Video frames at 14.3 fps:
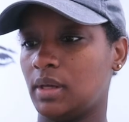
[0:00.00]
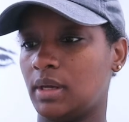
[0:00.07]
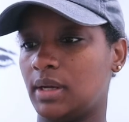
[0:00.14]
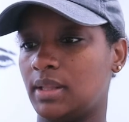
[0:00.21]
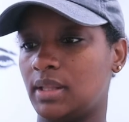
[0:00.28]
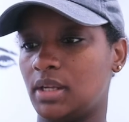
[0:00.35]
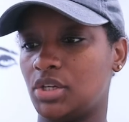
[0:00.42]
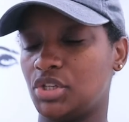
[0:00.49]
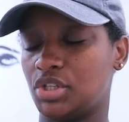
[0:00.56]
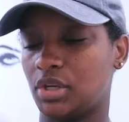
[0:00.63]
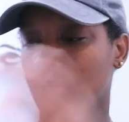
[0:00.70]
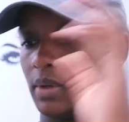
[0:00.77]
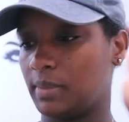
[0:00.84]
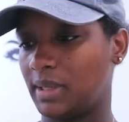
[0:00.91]
And then
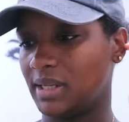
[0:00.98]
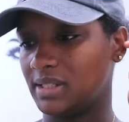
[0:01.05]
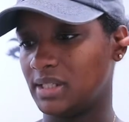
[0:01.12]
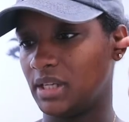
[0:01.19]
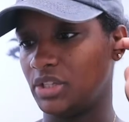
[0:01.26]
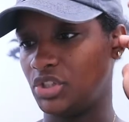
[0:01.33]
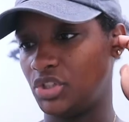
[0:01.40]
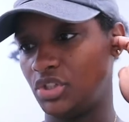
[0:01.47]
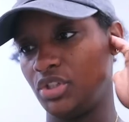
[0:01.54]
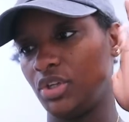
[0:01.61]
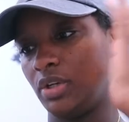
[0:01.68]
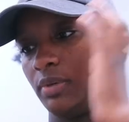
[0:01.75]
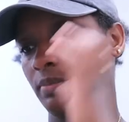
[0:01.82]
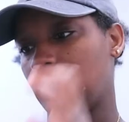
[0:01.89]
shower because I
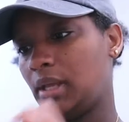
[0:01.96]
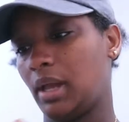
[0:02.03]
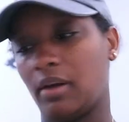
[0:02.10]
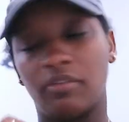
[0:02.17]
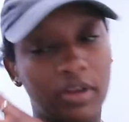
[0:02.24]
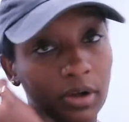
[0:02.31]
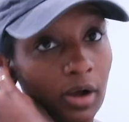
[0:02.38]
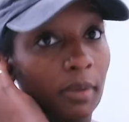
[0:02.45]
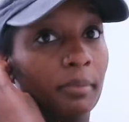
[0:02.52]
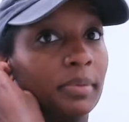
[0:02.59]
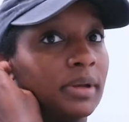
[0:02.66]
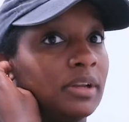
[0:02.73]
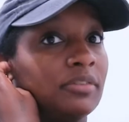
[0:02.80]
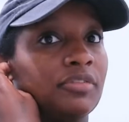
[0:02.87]
should be having
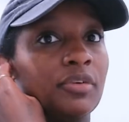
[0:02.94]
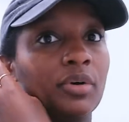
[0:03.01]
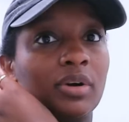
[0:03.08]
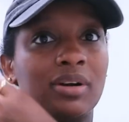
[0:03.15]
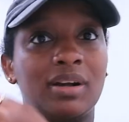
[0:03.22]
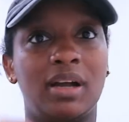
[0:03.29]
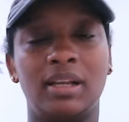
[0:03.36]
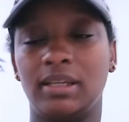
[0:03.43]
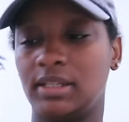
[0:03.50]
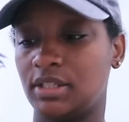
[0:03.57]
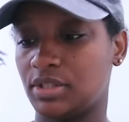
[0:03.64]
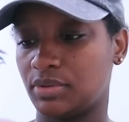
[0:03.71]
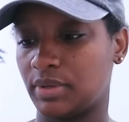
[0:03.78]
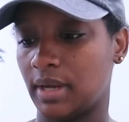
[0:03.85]
company for at
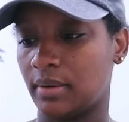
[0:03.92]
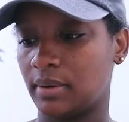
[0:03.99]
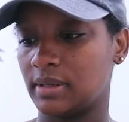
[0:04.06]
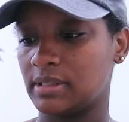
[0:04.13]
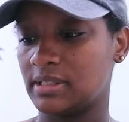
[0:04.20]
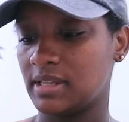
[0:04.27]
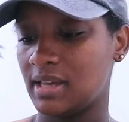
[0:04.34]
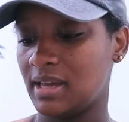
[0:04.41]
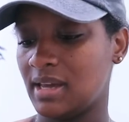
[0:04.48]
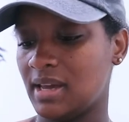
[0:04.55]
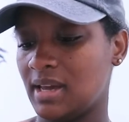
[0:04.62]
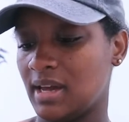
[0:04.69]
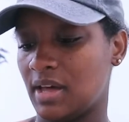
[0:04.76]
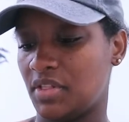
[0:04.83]
least three hours.
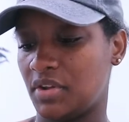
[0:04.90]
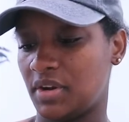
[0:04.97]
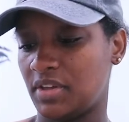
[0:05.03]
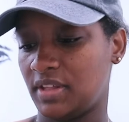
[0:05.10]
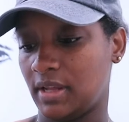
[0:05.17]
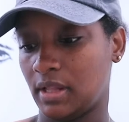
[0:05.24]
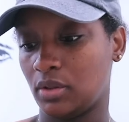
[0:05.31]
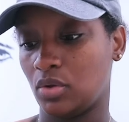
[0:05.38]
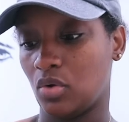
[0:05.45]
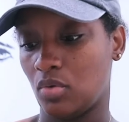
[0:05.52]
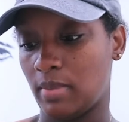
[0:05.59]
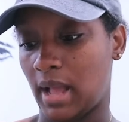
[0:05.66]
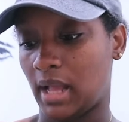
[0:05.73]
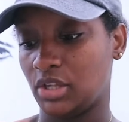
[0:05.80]
And then I think I'll go
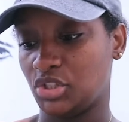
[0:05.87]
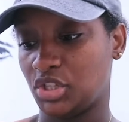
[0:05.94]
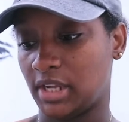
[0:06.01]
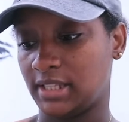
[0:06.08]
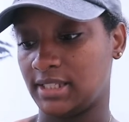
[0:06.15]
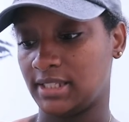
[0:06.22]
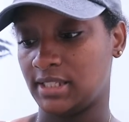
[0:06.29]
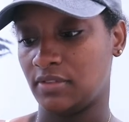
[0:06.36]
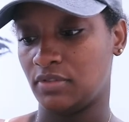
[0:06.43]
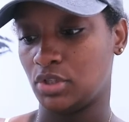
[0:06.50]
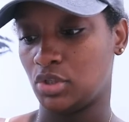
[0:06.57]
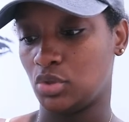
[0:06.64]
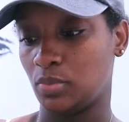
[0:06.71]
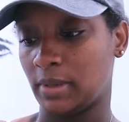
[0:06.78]
back and check to see if the
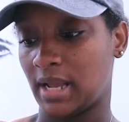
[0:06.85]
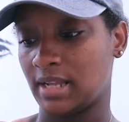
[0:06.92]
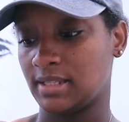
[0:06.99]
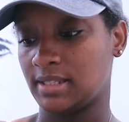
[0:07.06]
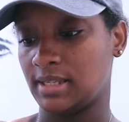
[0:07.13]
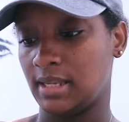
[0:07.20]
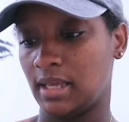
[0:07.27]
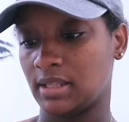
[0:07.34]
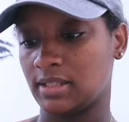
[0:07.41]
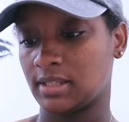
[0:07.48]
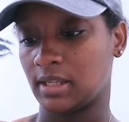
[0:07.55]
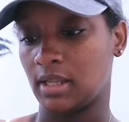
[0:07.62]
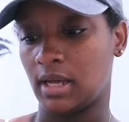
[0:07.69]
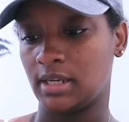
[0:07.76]
stupid ass nail
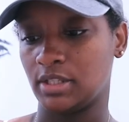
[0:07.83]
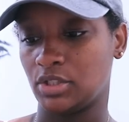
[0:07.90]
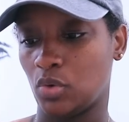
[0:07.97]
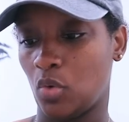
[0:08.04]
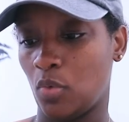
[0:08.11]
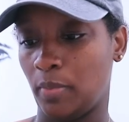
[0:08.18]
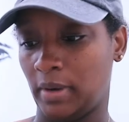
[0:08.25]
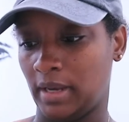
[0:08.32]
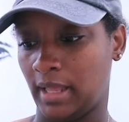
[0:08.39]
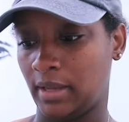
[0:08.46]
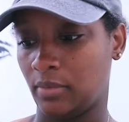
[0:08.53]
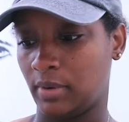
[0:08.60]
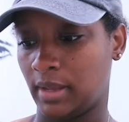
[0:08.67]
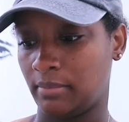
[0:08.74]
salon is open
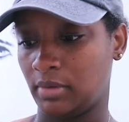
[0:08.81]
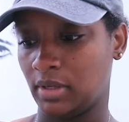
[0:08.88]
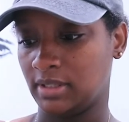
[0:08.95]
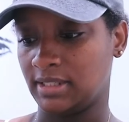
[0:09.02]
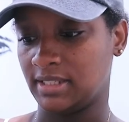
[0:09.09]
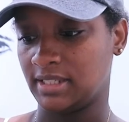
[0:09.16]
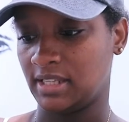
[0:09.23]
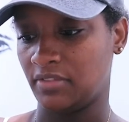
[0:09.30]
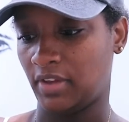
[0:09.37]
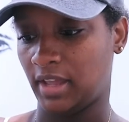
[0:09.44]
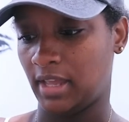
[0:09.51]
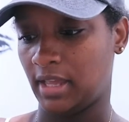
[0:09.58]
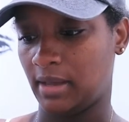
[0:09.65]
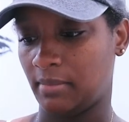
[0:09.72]
like when I'm done to see if I
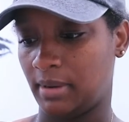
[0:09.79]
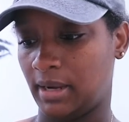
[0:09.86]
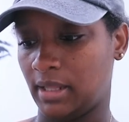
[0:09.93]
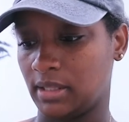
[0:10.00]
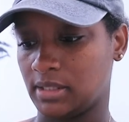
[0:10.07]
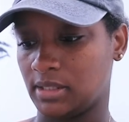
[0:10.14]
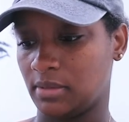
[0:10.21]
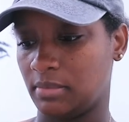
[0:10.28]
can get my nails done